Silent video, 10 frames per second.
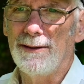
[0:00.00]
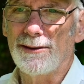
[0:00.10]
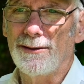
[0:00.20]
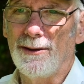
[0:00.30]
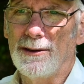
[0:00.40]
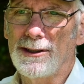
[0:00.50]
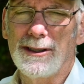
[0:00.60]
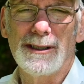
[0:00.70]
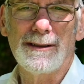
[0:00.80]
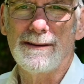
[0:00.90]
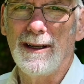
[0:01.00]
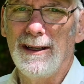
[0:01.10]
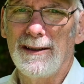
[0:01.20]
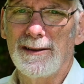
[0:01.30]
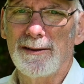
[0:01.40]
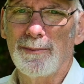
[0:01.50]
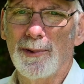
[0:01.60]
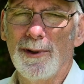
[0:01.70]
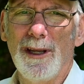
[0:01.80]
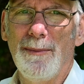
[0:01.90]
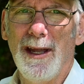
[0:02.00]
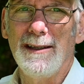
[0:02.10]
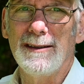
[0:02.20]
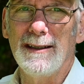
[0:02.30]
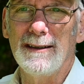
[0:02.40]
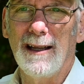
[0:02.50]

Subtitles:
distortion, it's pretty amazing.